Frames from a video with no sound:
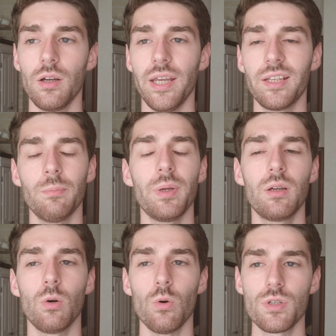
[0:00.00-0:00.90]
It can be
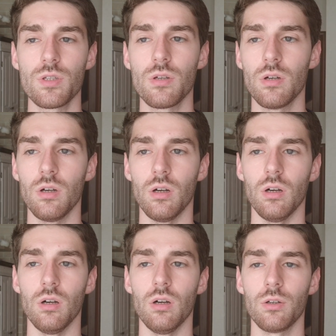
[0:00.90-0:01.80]
caused
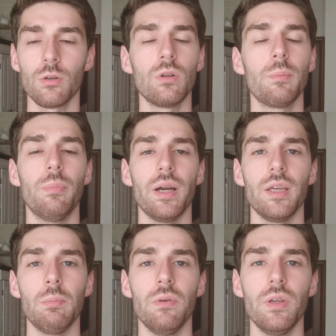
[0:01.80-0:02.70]
not only by
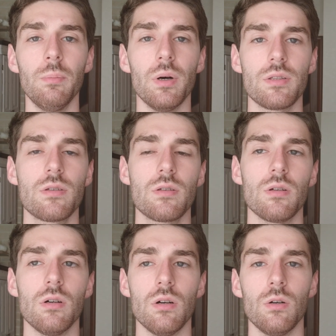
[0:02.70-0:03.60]
EBV, but
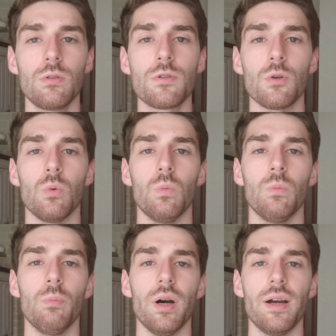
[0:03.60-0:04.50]
also
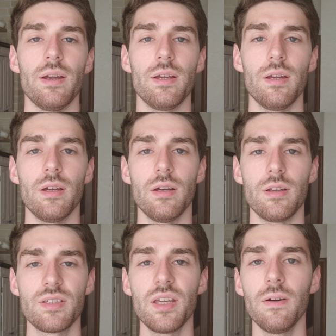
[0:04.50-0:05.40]
by
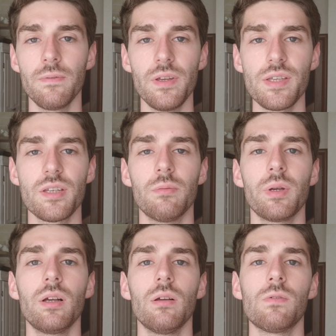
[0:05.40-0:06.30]
CMV,
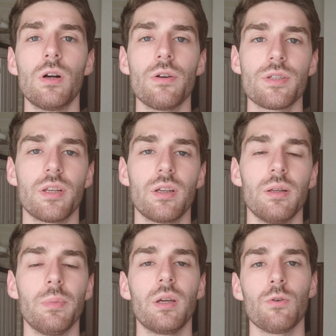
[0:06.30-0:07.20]
cytomegalovirus. It
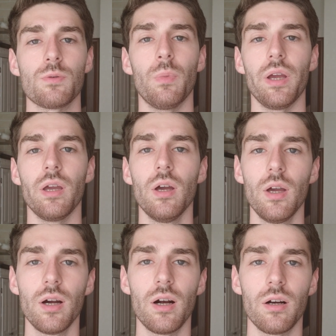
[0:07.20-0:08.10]
can be caused by
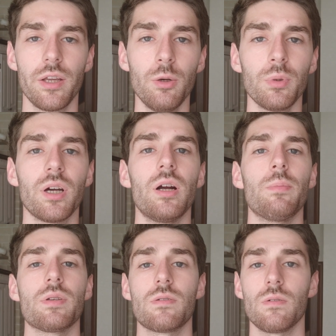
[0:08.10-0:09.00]
human
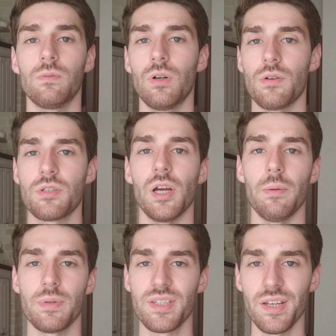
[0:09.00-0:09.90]
herpes virus
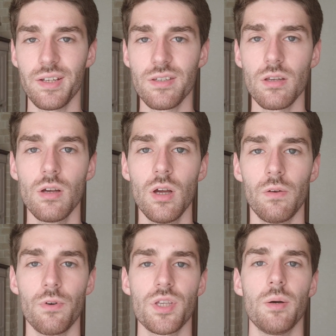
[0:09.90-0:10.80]
type 6.
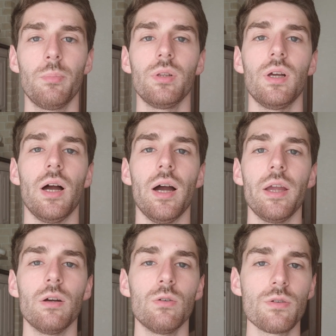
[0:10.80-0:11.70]
For example,
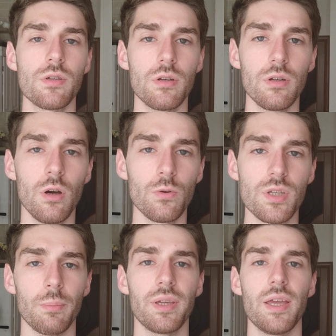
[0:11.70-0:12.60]
I also know
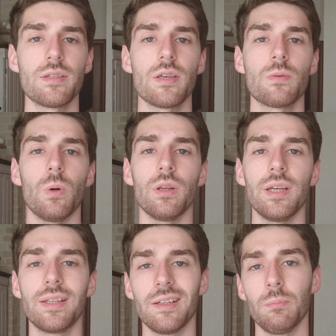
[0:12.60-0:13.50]
some cases when
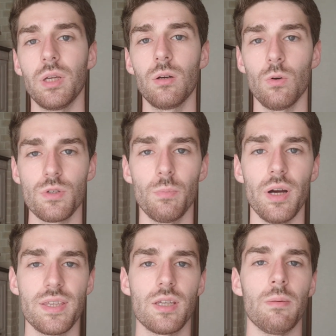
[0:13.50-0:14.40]
it can be caused
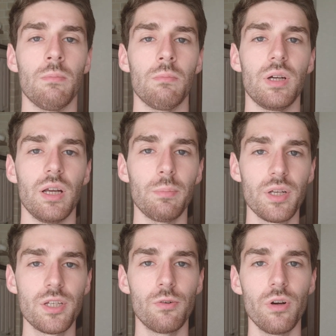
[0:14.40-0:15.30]
by some gut
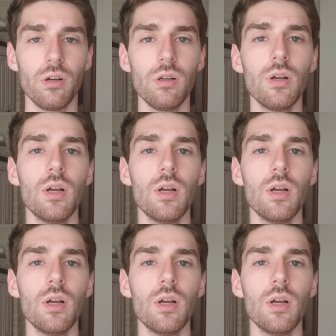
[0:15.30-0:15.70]
bacteria,